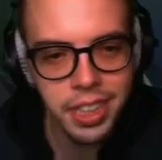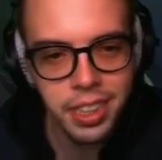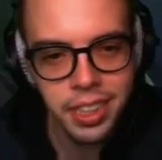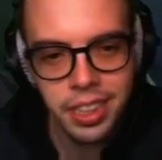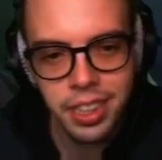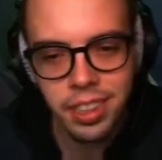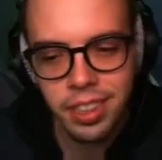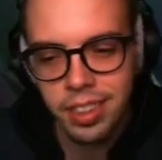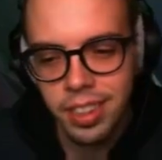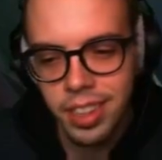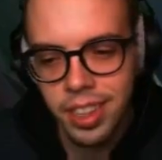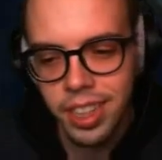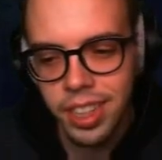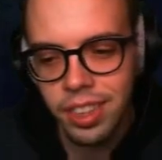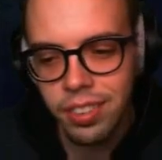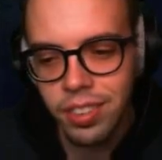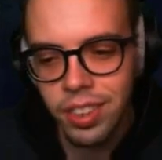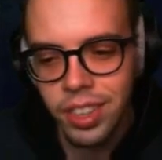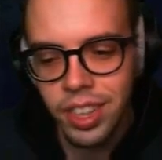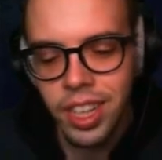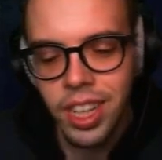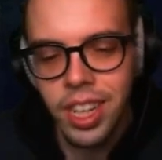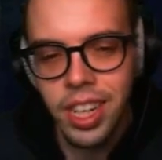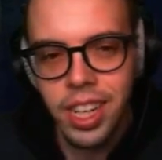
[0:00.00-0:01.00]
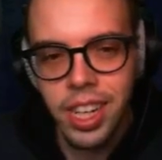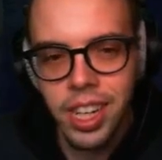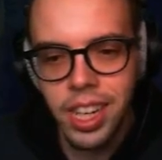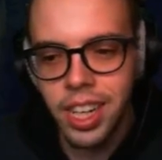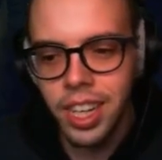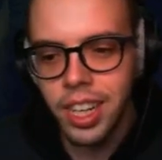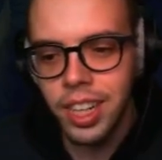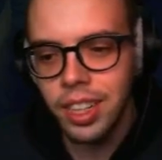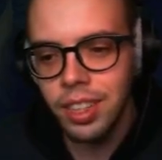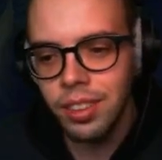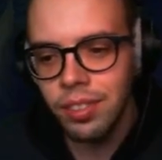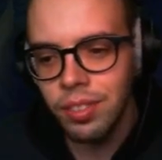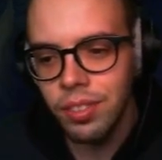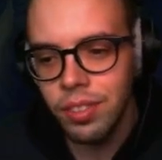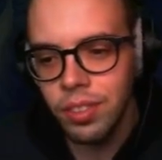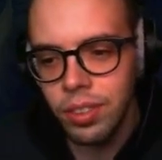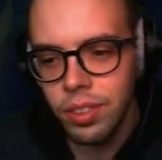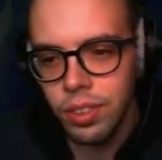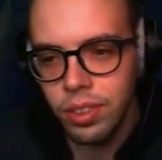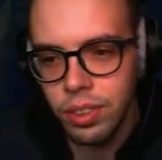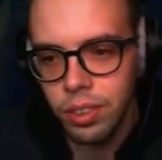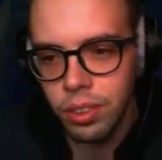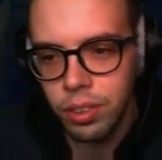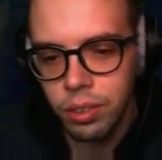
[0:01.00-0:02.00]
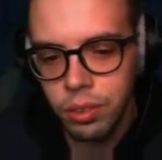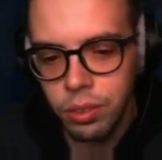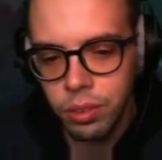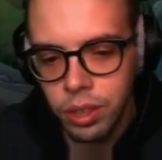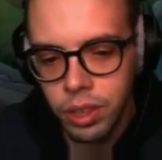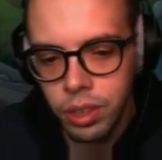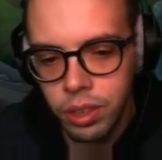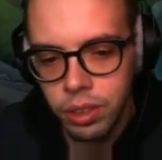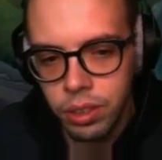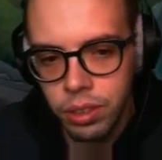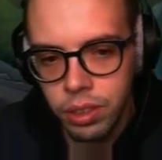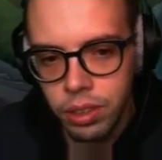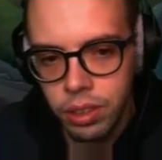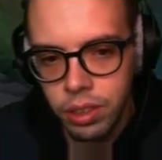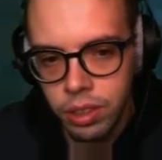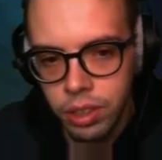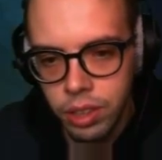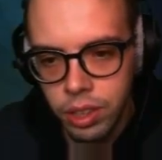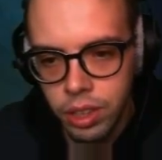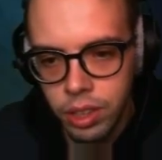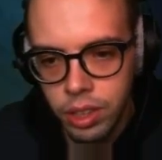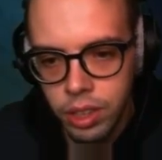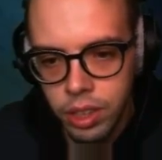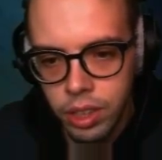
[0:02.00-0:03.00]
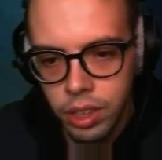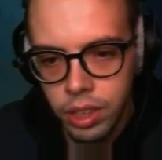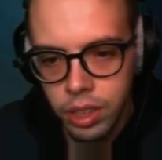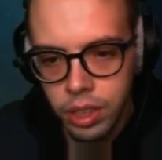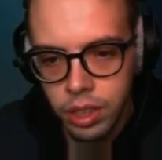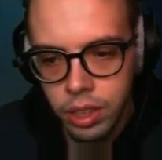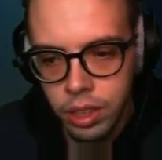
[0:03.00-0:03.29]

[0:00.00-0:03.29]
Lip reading: he does live. Oh, we are in the shit here.